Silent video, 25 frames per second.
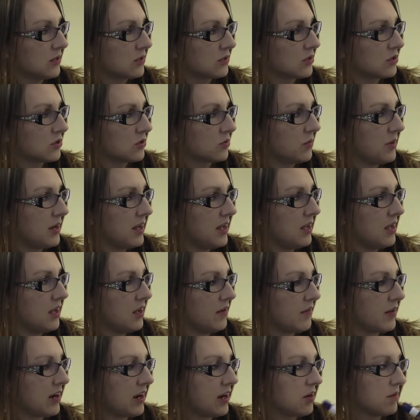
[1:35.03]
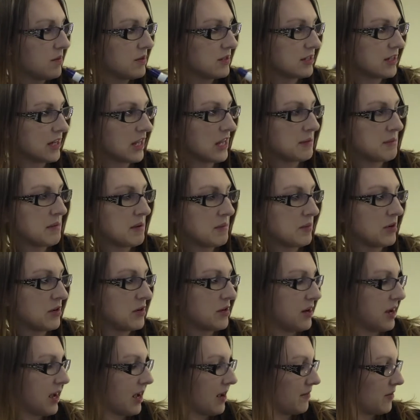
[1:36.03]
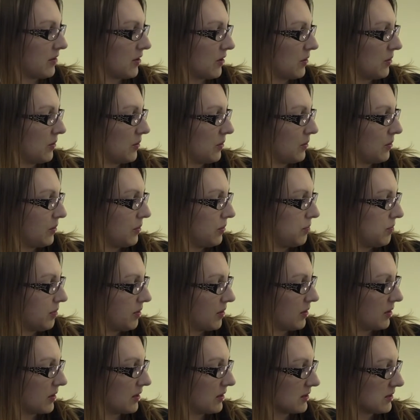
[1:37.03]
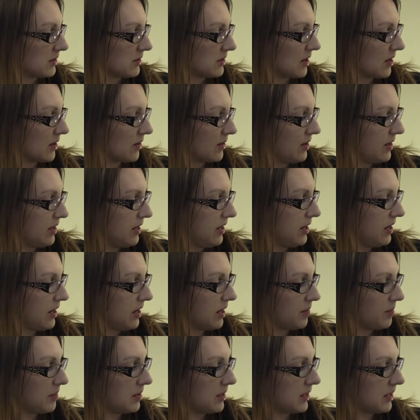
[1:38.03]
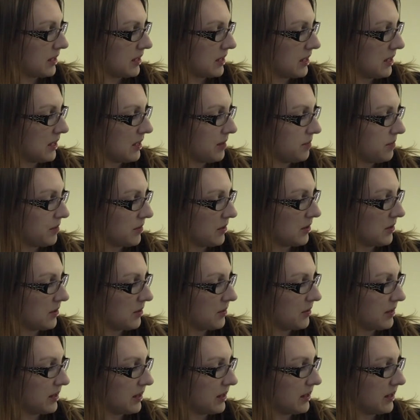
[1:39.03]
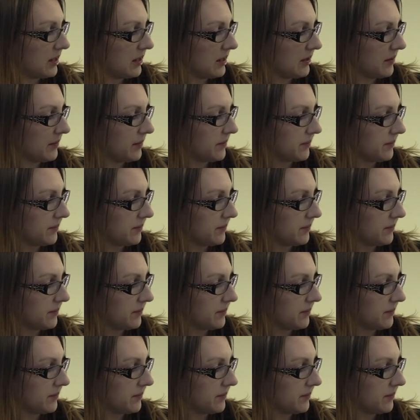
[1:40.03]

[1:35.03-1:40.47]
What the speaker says: 12, and I always tell them, remember, you have your whole board. So I'm going to keep going.